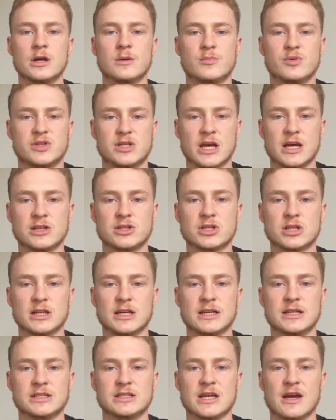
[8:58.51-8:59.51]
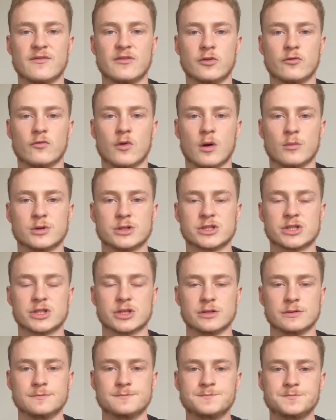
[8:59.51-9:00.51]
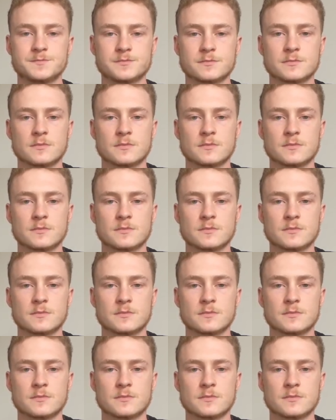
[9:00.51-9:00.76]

potentially a Deven Robertson.